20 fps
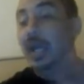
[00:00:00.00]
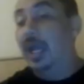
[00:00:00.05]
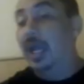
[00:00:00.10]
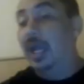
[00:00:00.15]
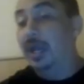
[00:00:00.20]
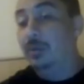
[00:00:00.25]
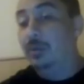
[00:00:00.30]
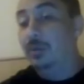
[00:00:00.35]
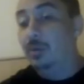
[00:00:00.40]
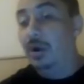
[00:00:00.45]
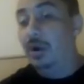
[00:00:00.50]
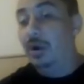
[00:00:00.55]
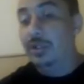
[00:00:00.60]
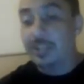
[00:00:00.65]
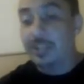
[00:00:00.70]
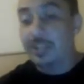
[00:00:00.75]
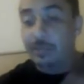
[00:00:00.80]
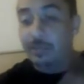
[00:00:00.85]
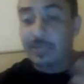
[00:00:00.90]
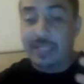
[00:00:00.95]
and
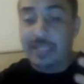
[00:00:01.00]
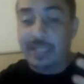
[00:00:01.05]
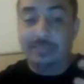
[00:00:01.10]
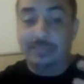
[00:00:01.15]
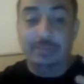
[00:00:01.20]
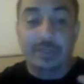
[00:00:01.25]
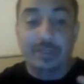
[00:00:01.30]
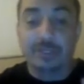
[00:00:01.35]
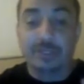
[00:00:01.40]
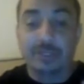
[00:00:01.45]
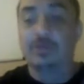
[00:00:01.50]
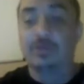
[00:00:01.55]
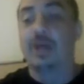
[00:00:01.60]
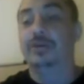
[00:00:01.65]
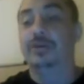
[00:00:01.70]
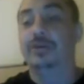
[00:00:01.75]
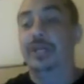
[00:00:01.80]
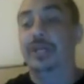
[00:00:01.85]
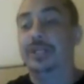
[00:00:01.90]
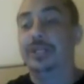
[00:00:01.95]
something that's built
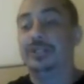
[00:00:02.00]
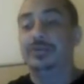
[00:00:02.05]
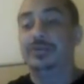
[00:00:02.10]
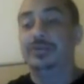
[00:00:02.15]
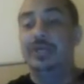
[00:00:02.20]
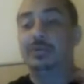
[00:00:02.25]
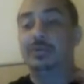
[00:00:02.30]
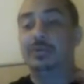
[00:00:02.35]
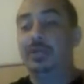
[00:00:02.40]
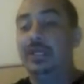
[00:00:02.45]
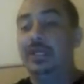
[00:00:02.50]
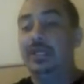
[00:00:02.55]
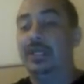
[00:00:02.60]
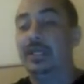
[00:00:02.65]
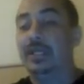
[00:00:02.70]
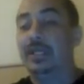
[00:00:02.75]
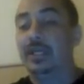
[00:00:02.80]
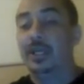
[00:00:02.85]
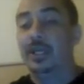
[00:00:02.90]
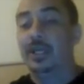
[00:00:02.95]
around your industry and really
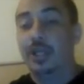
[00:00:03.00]
get